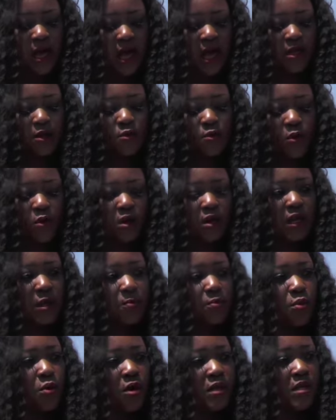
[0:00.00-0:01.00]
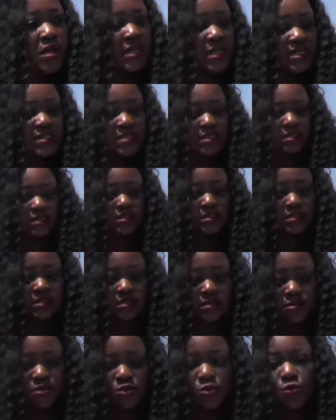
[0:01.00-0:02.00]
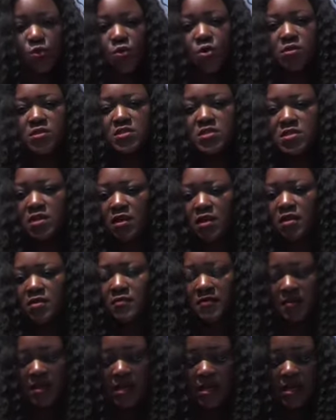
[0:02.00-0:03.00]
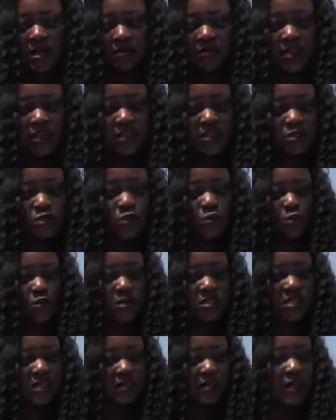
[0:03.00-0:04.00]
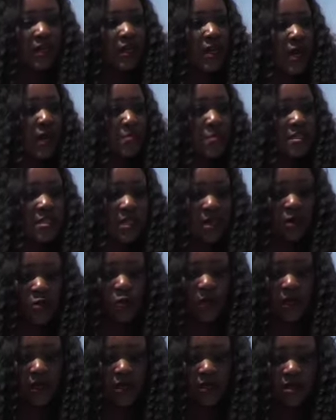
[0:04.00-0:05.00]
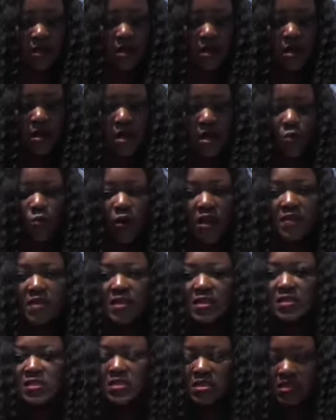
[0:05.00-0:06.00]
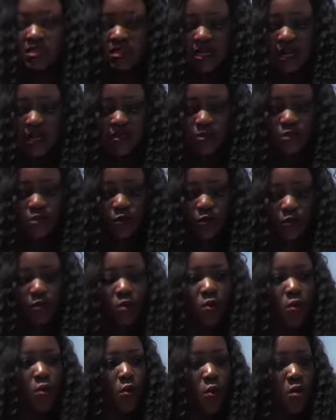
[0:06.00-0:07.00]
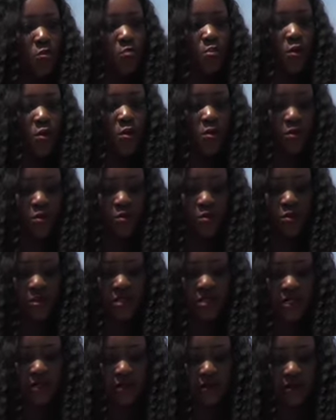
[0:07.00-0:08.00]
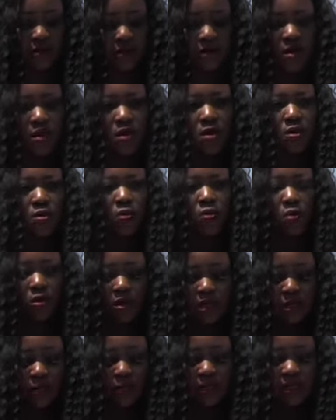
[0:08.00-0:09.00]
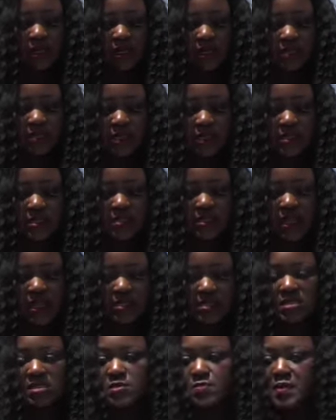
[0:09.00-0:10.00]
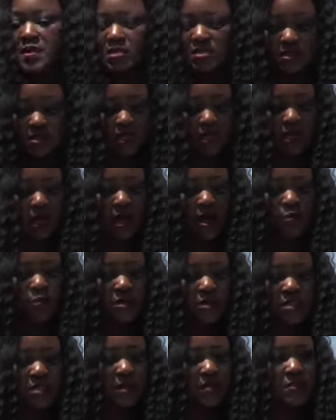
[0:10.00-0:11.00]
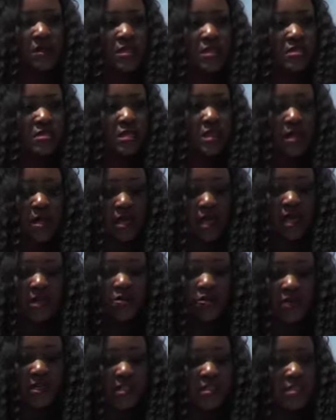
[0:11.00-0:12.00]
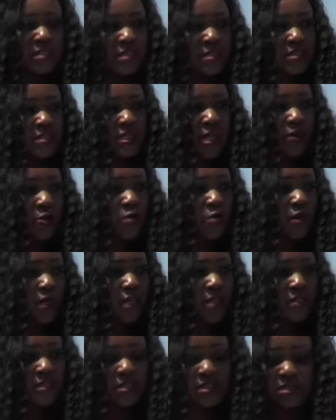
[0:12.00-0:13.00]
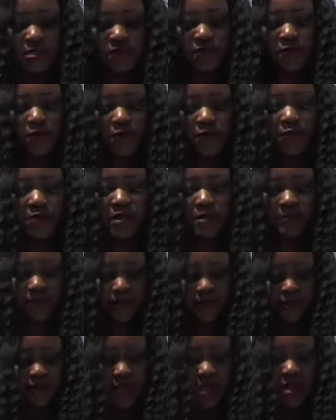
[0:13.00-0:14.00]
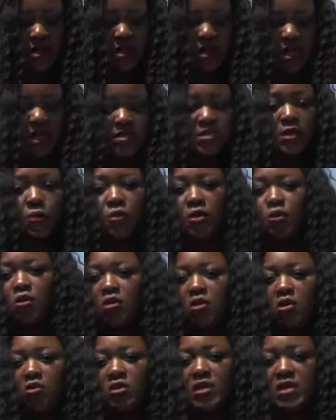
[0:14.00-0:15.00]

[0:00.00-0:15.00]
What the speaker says: I call upon residents to conserve the little water that comes their way, whether it is council or borehole water. All our clinics are dispensing aqua tablets, and residents can collect these for free at our local